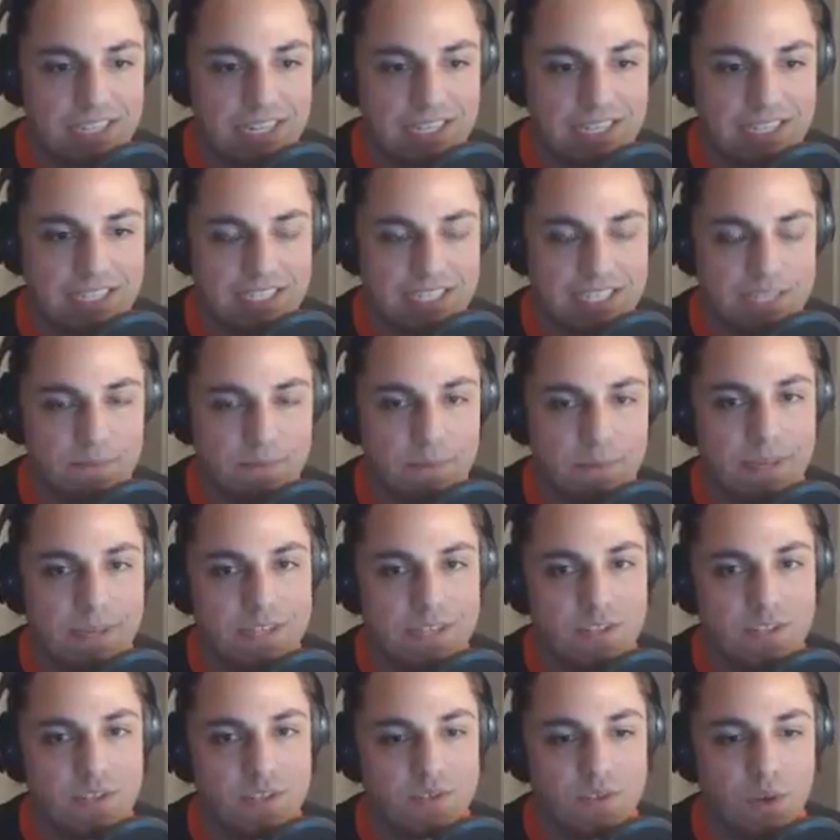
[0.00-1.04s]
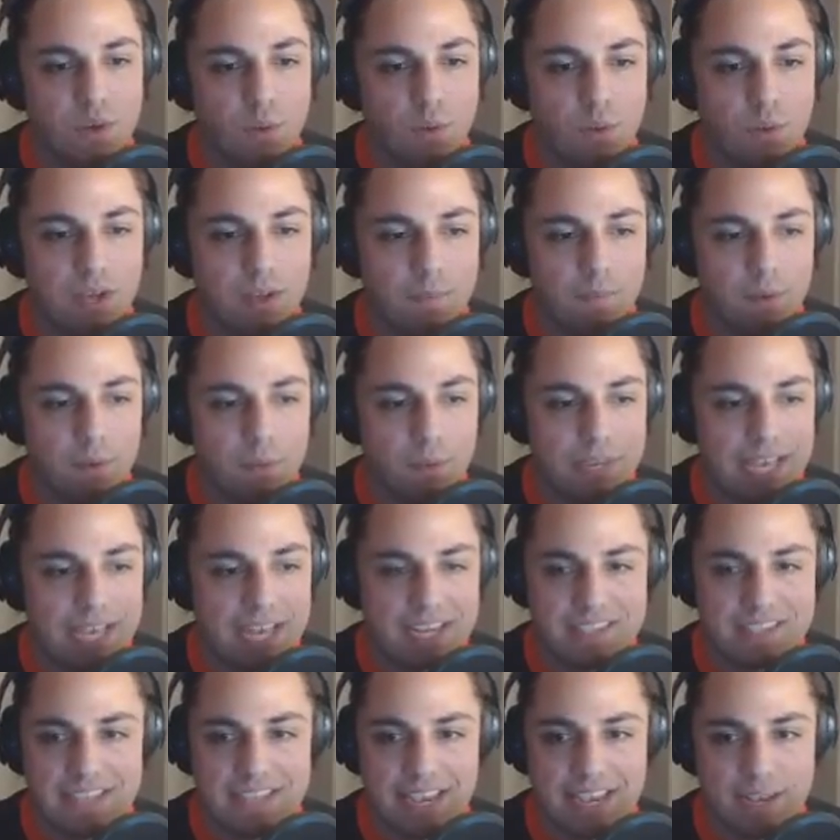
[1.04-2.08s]
he's been pitching so well, but we got
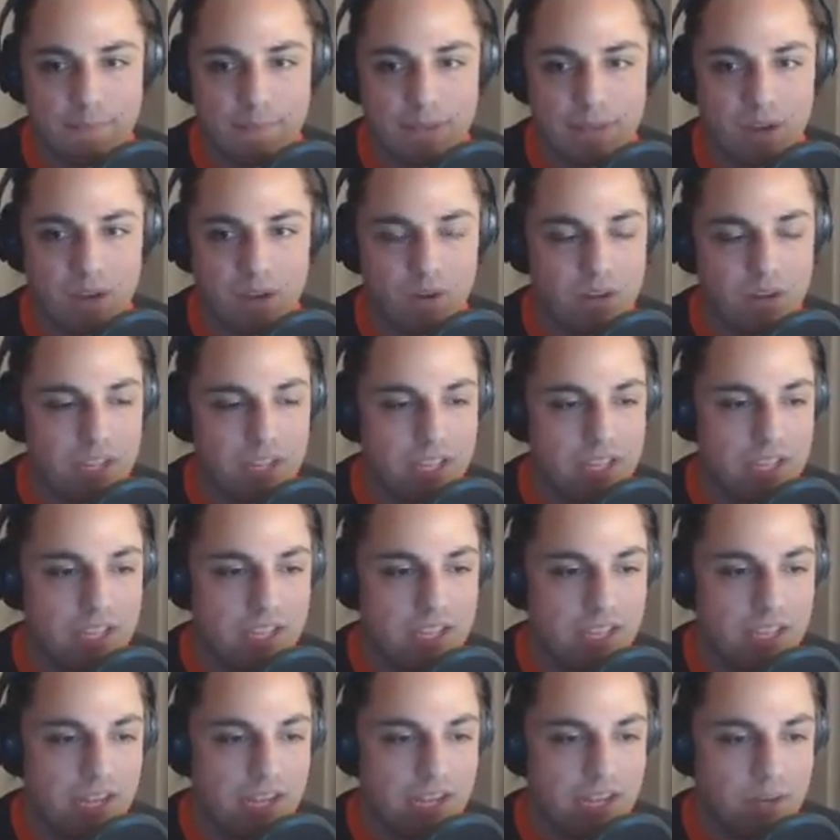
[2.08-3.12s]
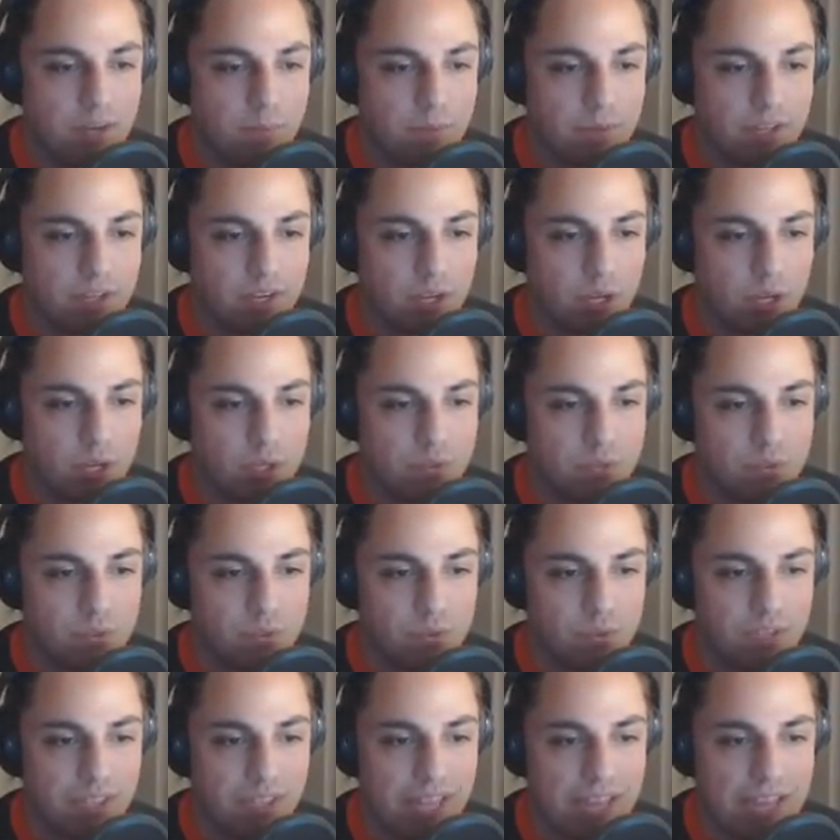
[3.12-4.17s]
to take him out. Um, we're going to go to
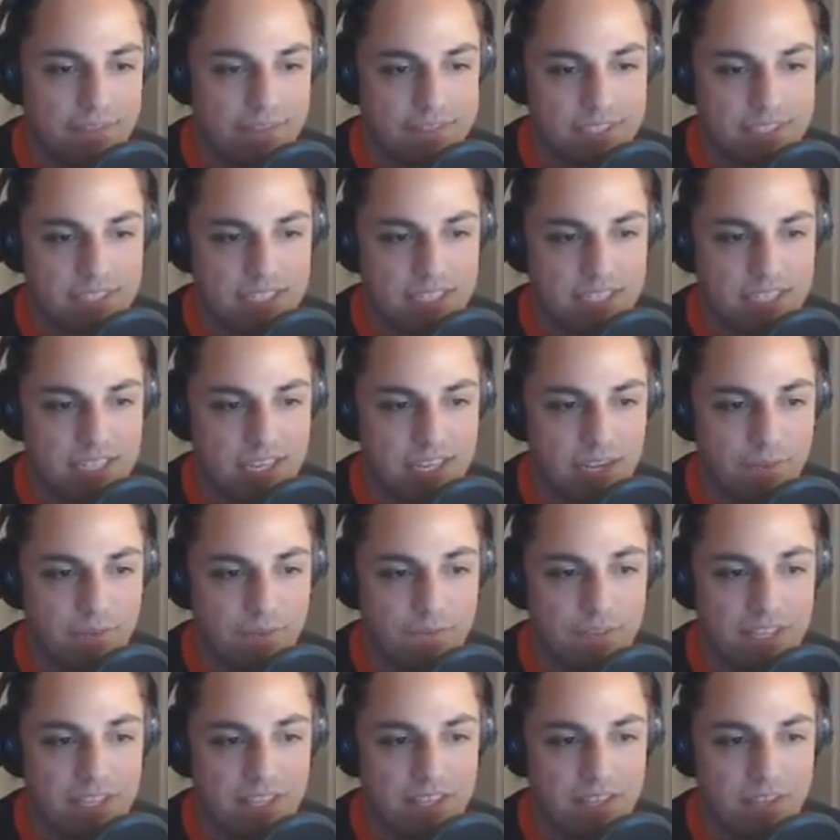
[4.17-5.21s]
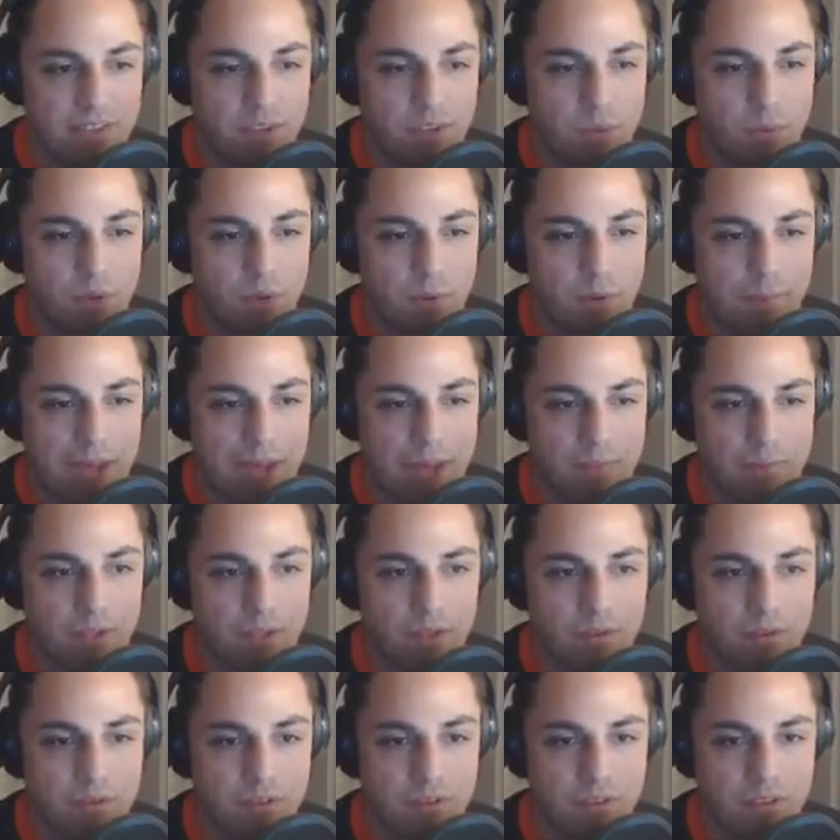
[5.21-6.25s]
the lefty Avila. No, we'll go
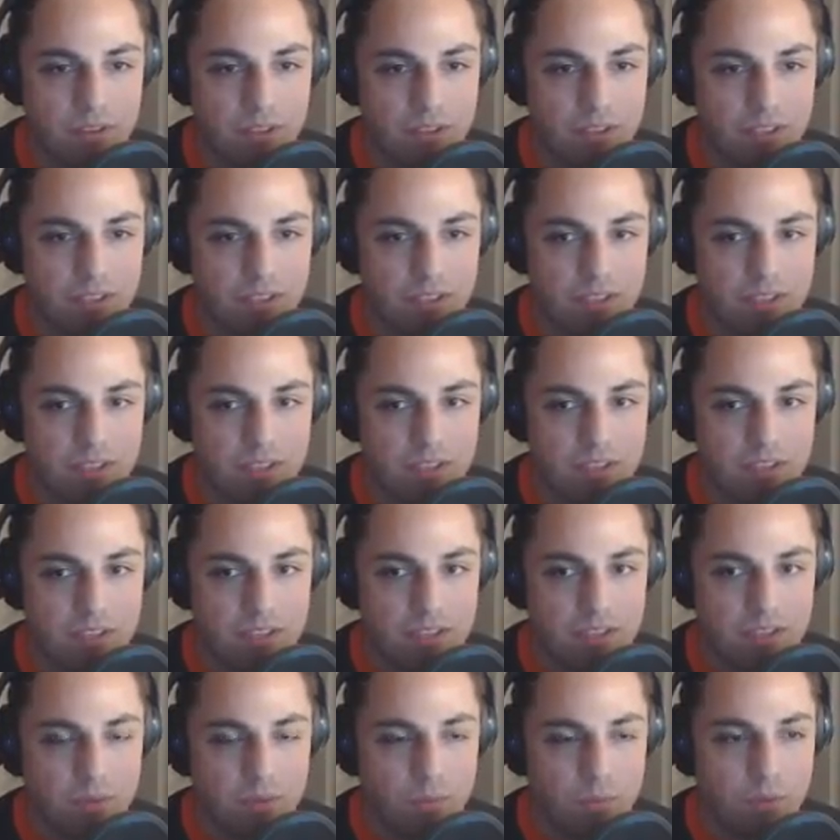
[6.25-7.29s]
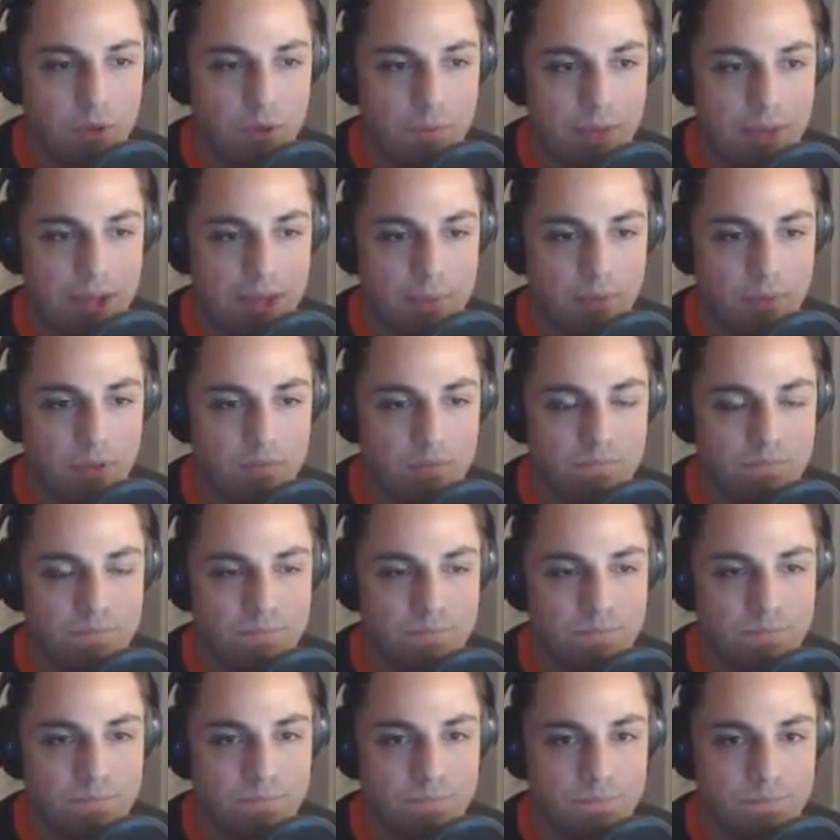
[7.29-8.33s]
Pablo. We'll go Pablo.
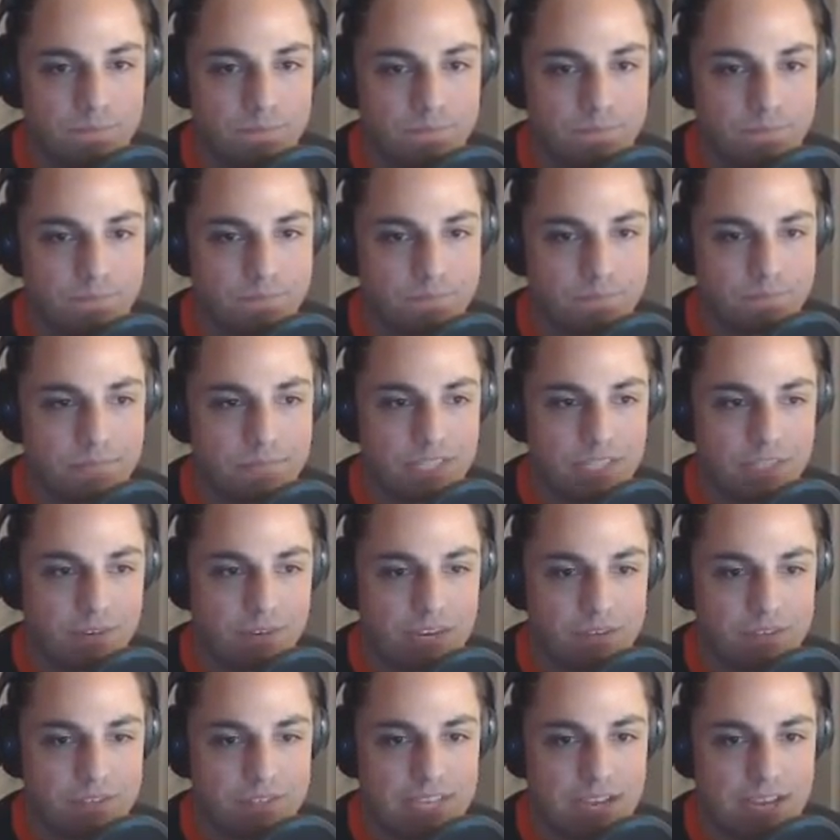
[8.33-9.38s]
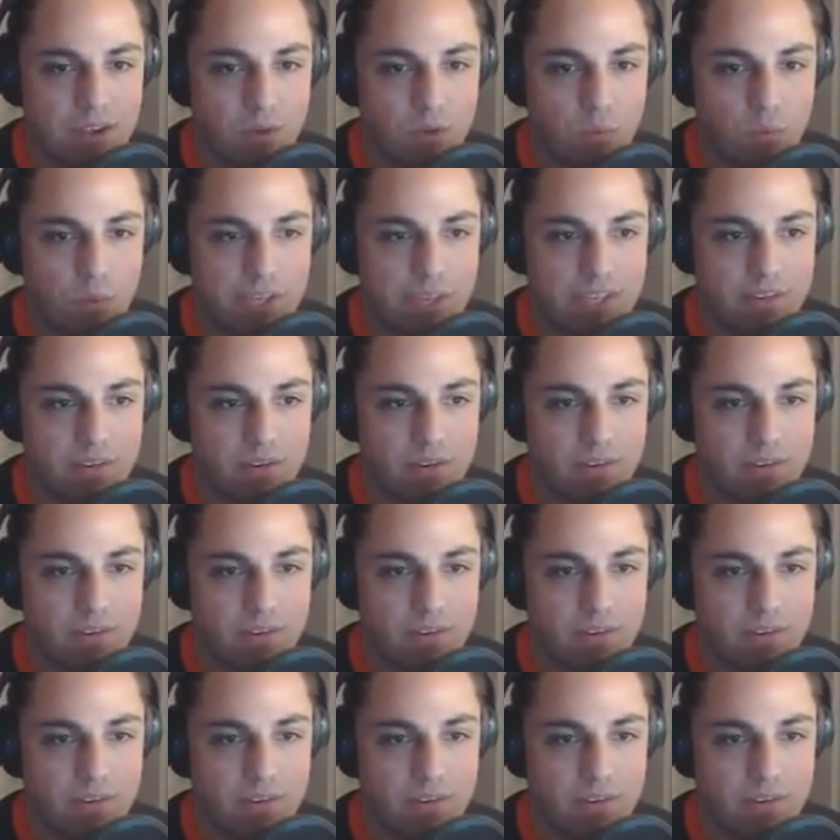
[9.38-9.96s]
Mm, grounds out with